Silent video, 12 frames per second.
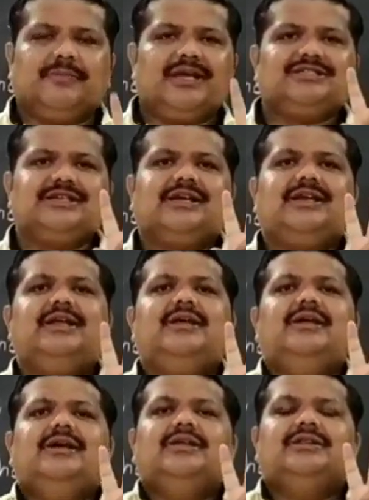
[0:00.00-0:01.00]

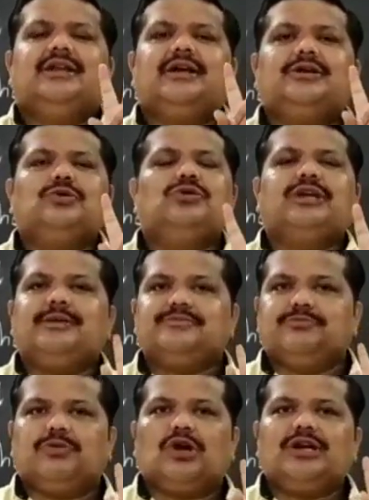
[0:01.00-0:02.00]
Basically, there are two
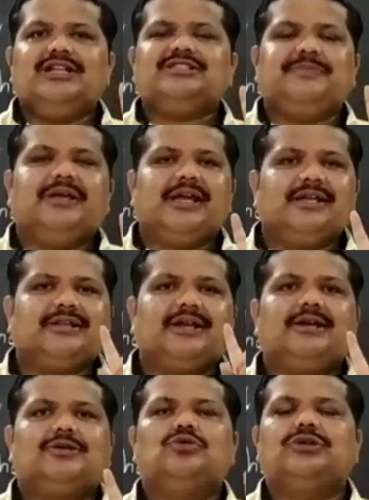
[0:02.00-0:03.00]
types. Broadly speaking,
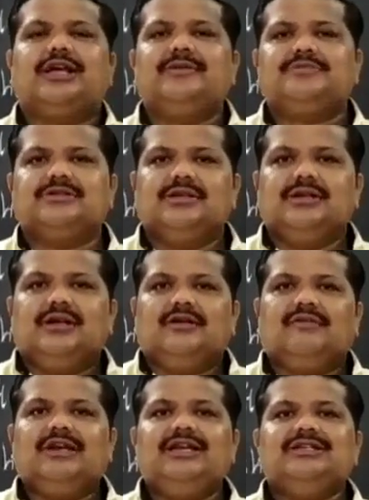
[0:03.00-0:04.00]
there are two types.
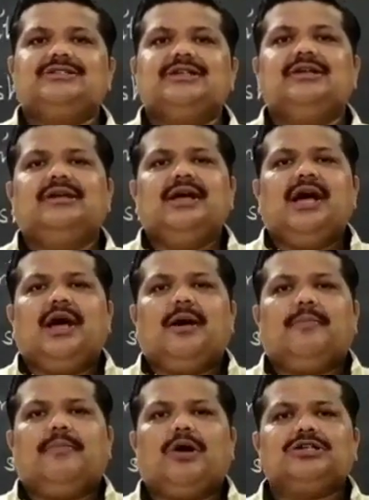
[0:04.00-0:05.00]
One is
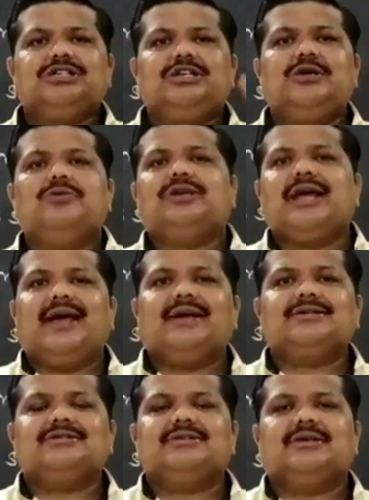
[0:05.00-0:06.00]
positive
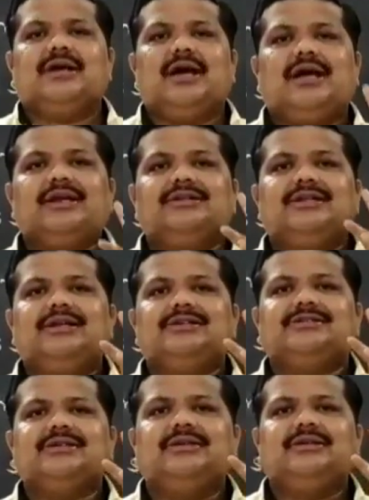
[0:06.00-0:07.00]
tags, another
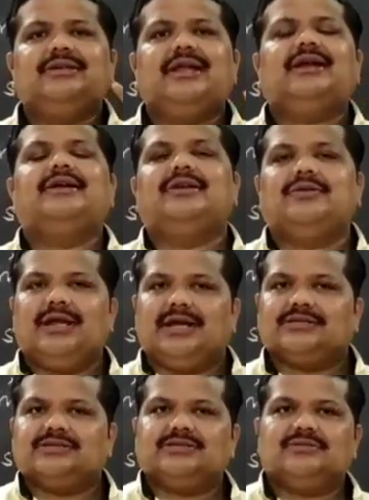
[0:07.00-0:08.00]
is negative tags.